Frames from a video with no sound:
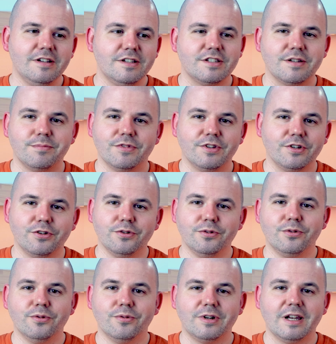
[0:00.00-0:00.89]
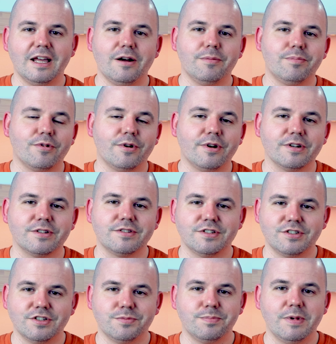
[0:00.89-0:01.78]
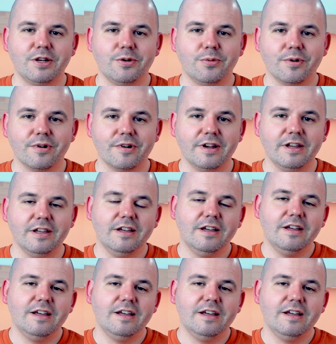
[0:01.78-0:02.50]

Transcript: some of the Google Cloud products such as BigQuery.